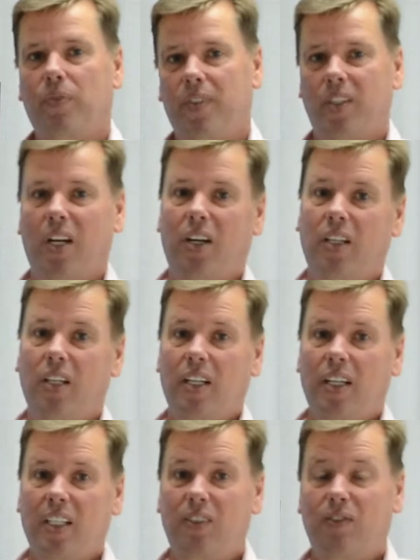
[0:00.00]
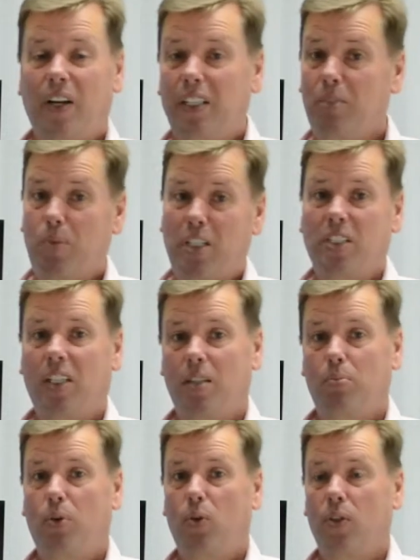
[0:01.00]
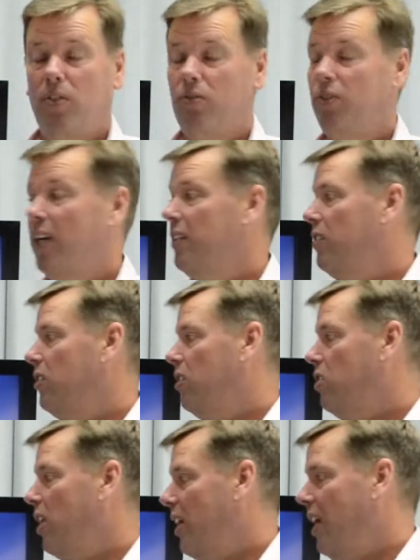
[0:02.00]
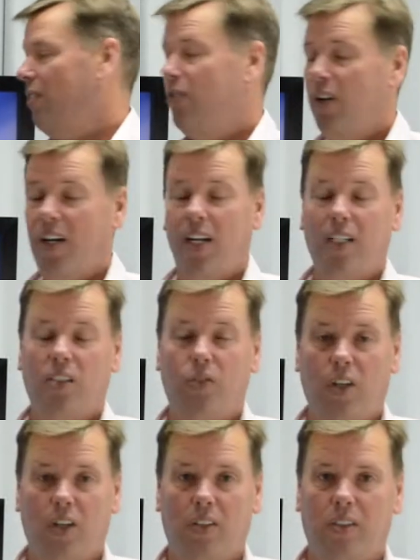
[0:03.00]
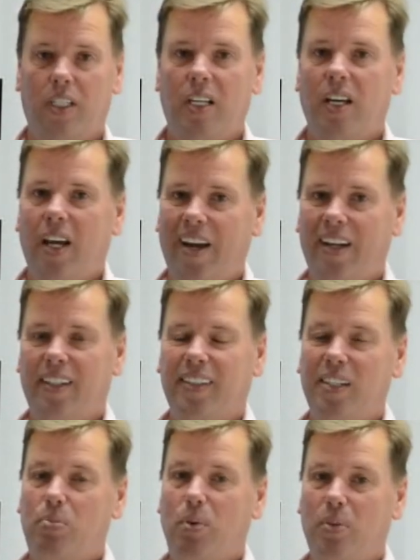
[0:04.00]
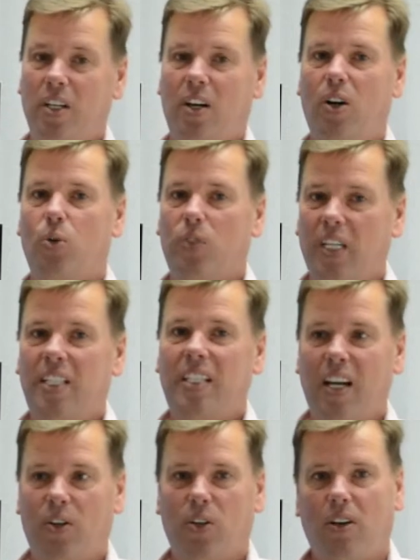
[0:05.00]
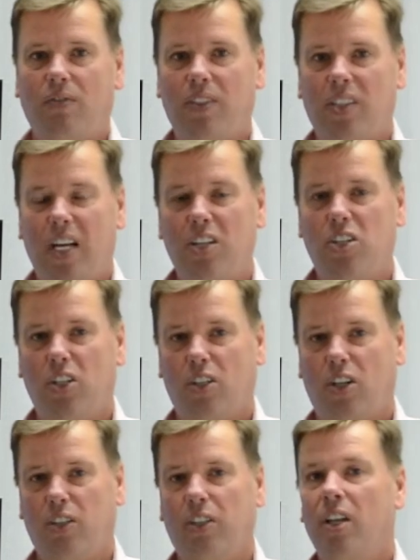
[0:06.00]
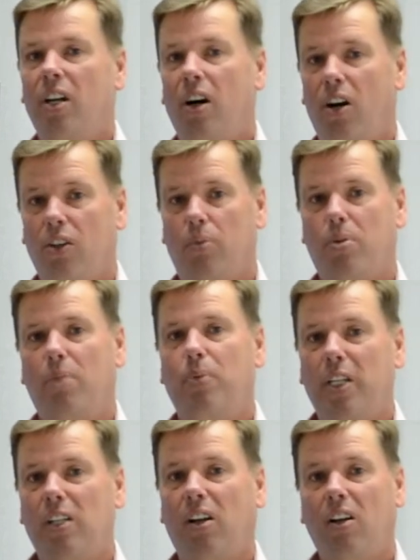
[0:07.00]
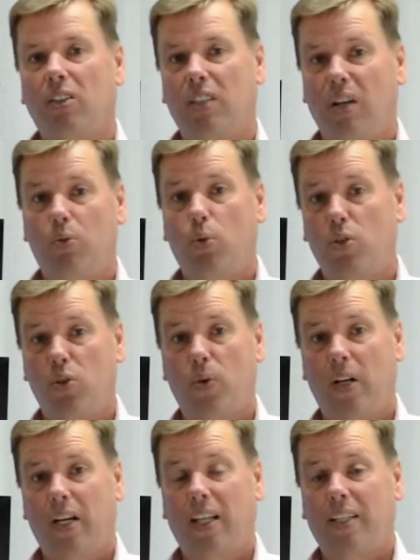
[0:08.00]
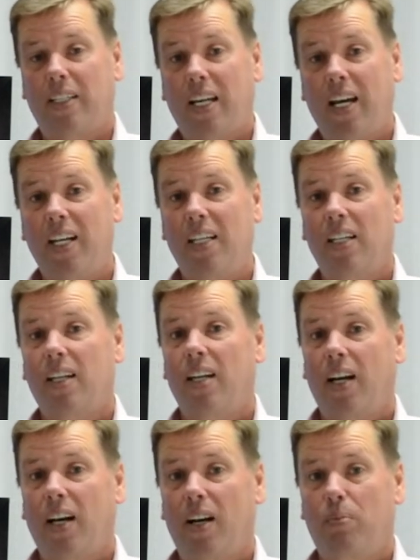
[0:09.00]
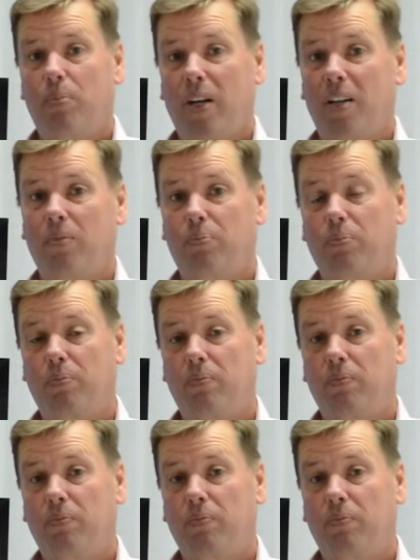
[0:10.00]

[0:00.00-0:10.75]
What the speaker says: So it's fundamentally important for us to check our finance first. And there's probably a whole detailed conversation on the property clock that we'll do it another day, but